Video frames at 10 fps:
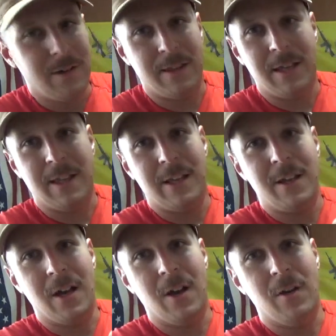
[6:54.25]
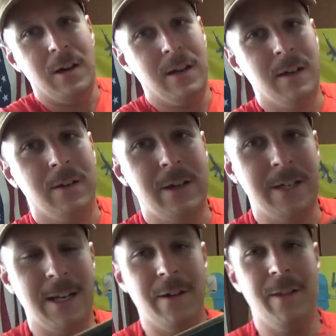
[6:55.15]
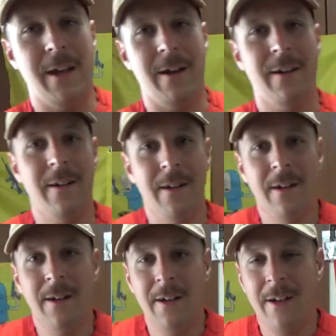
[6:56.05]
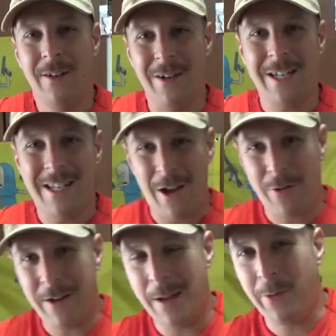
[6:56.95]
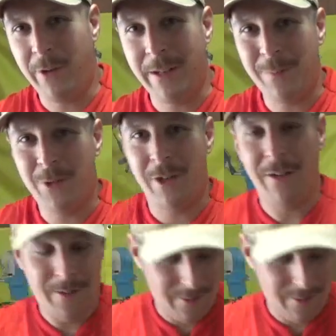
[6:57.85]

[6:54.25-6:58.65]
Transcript: with it, then you go reach down there, reach down, grab hold. I'm sure